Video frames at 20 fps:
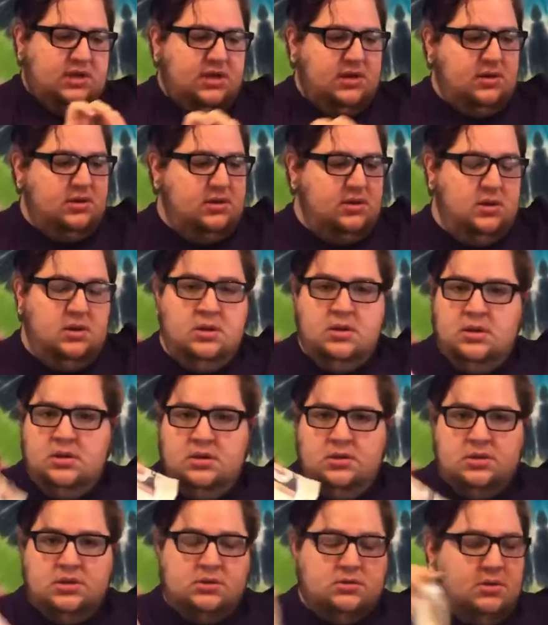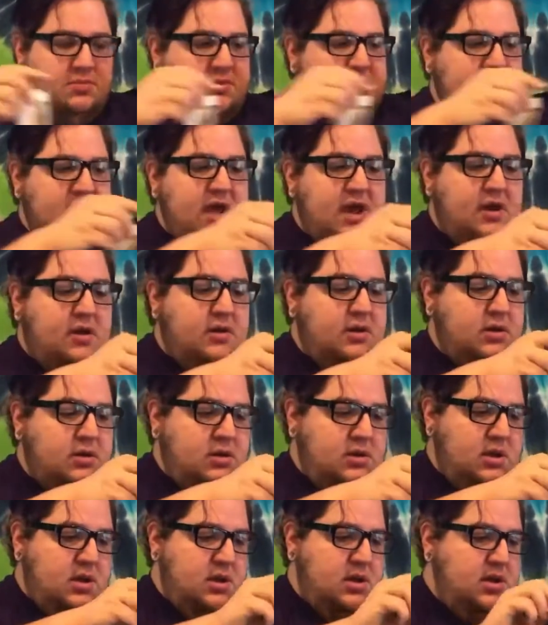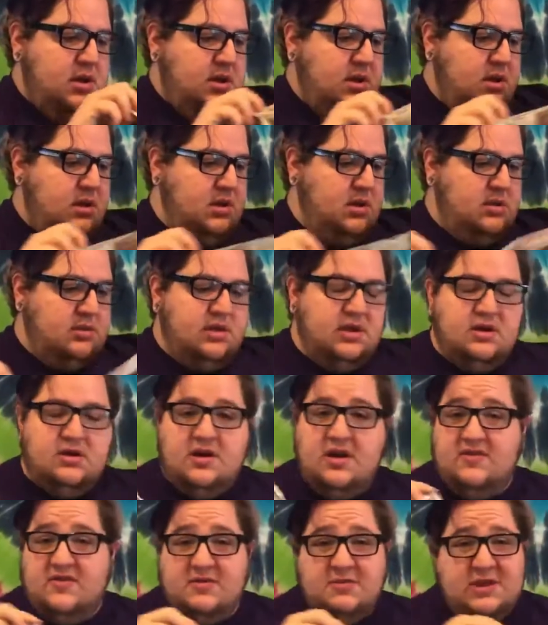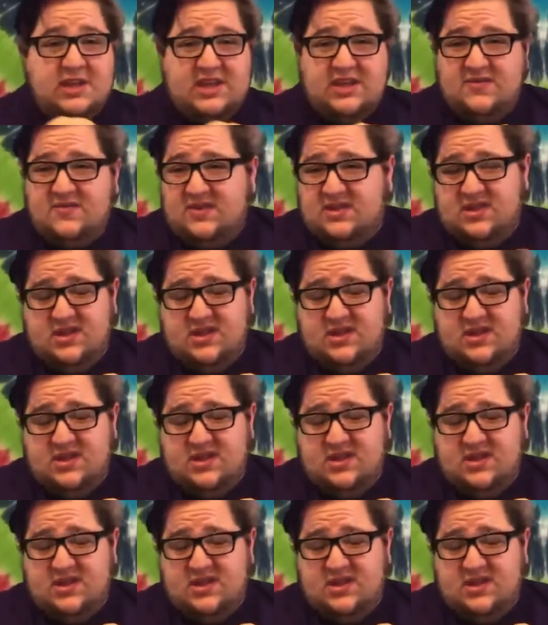it, just rip it down. They don't have to be even,